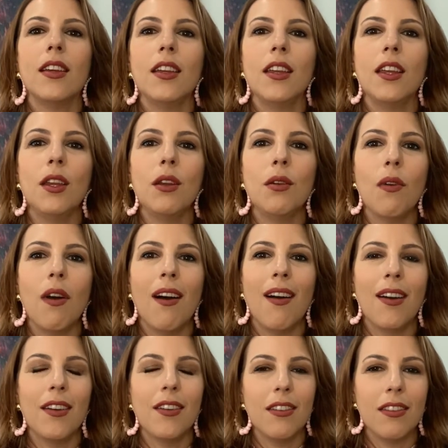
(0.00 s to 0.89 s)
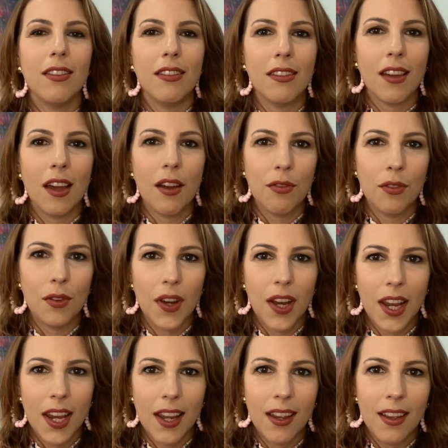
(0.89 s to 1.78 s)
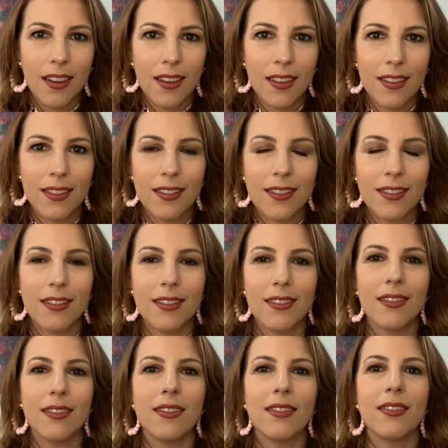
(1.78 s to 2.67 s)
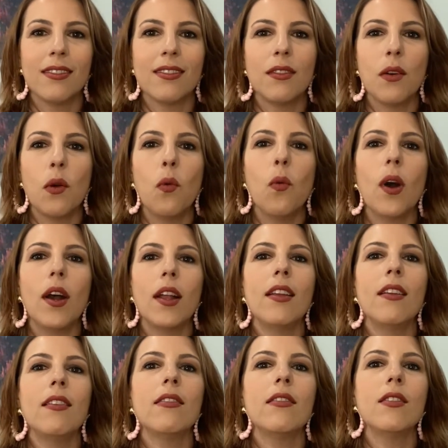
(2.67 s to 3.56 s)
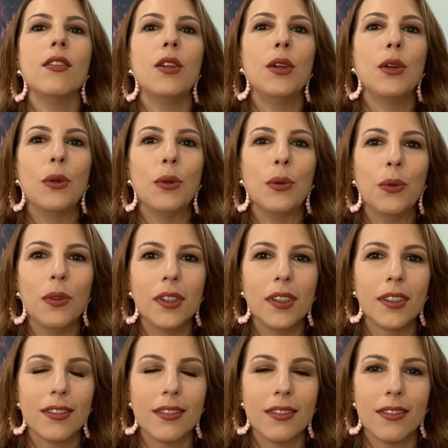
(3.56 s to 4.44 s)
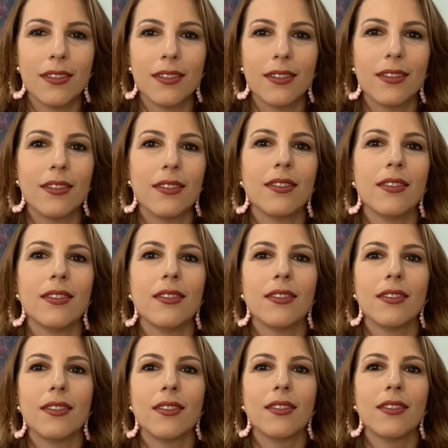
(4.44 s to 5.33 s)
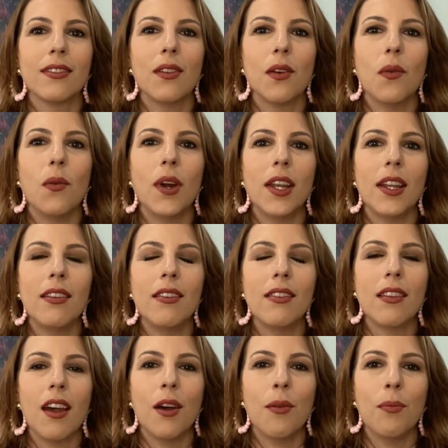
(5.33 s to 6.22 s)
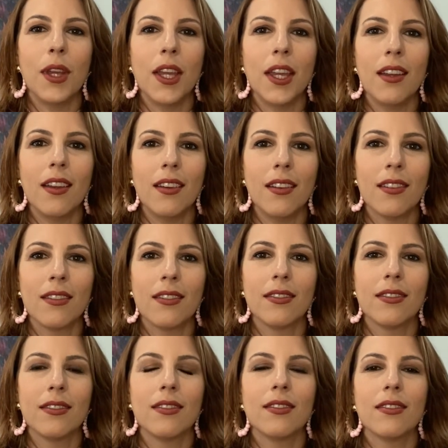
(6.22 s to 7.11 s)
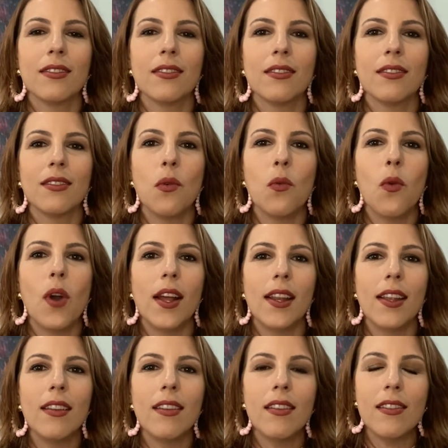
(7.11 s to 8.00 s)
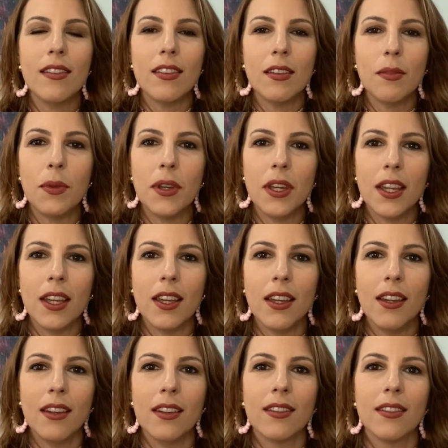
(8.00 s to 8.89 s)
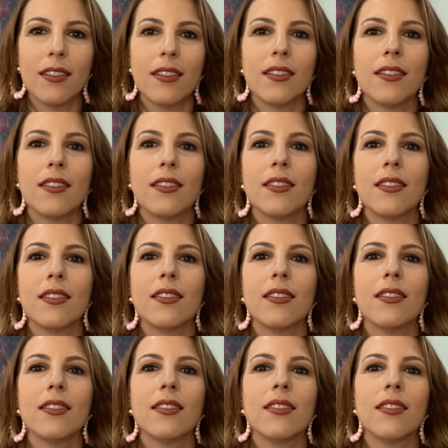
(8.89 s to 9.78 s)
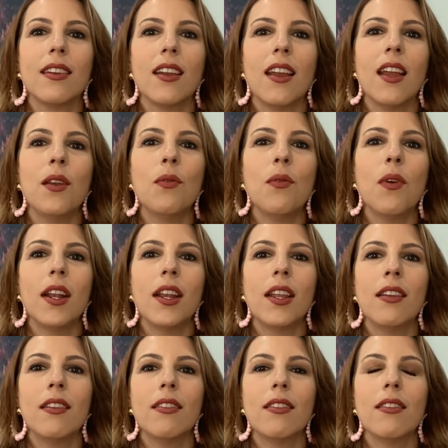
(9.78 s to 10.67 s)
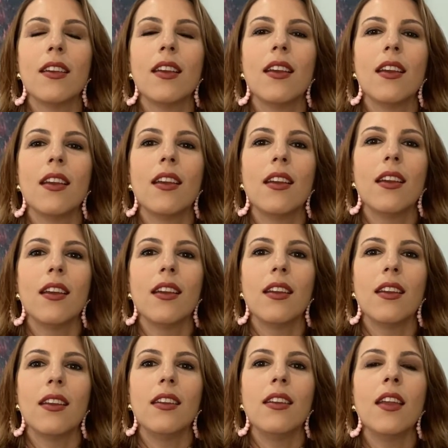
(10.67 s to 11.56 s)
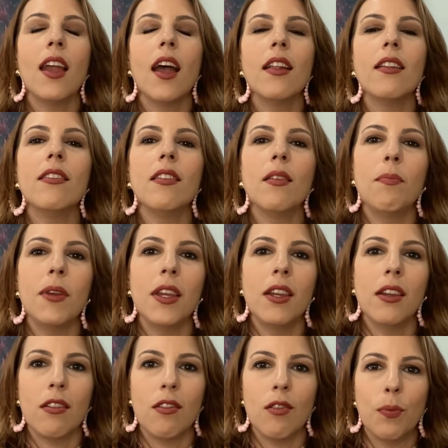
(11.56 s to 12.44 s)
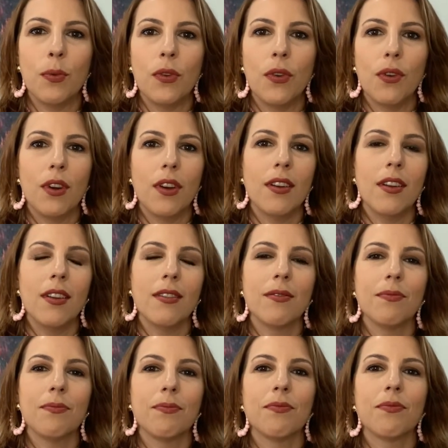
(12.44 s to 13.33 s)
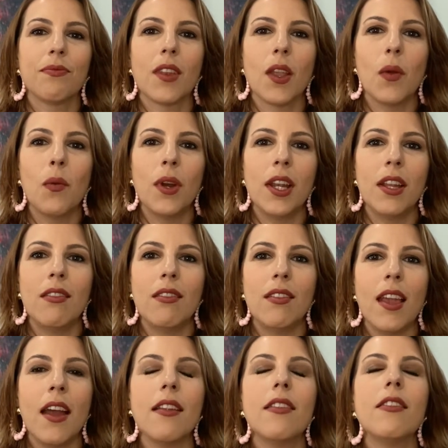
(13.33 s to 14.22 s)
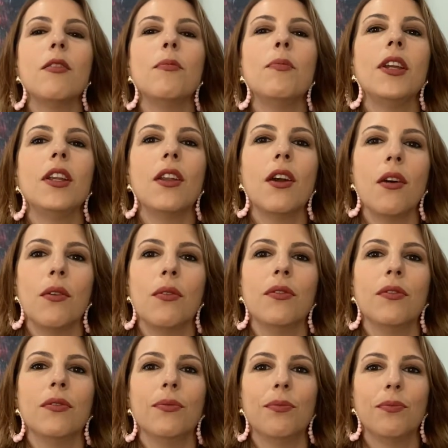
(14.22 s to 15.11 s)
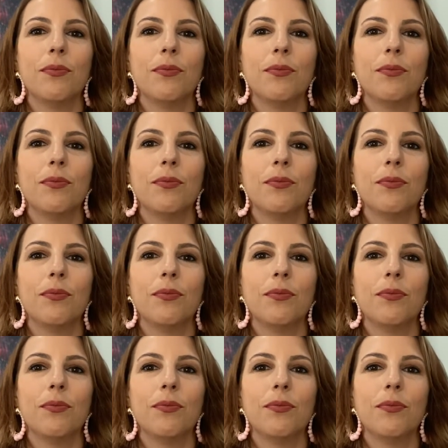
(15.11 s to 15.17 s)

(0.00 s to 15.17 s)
You are discovering what is new, what is coming, what is to be, and what is yet to be explored, what is yet to be known.